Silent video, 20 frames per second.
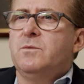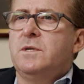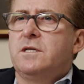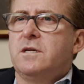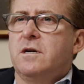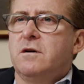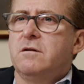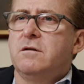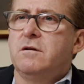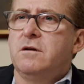we
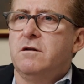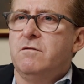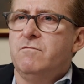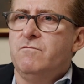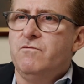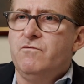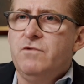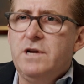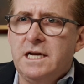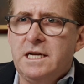don't
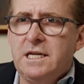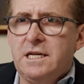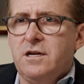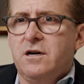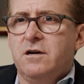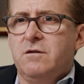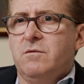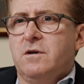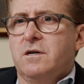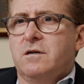really
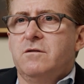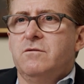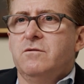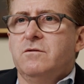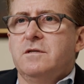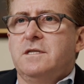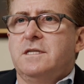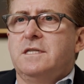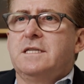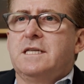know what
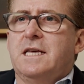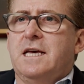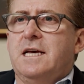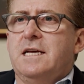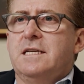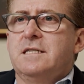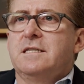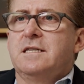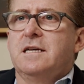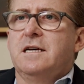causes
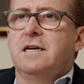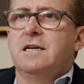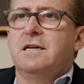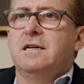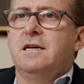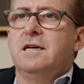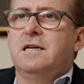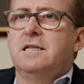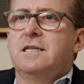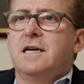cancer,
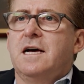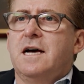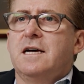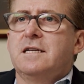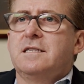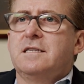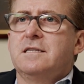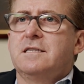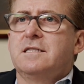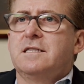it's
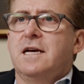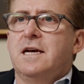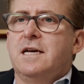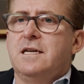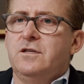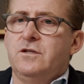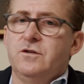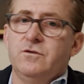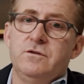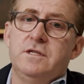hard to say
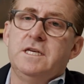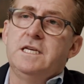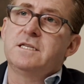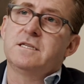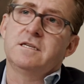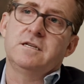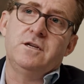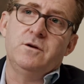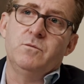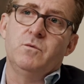do this
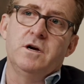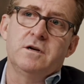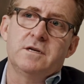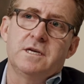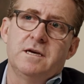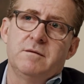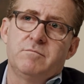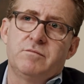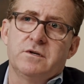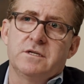and you won't
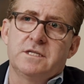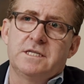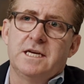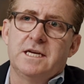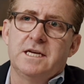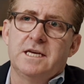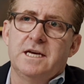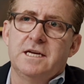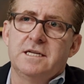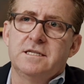get
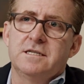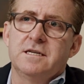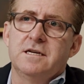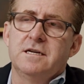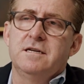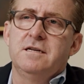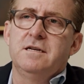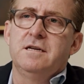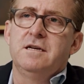prostate cancer.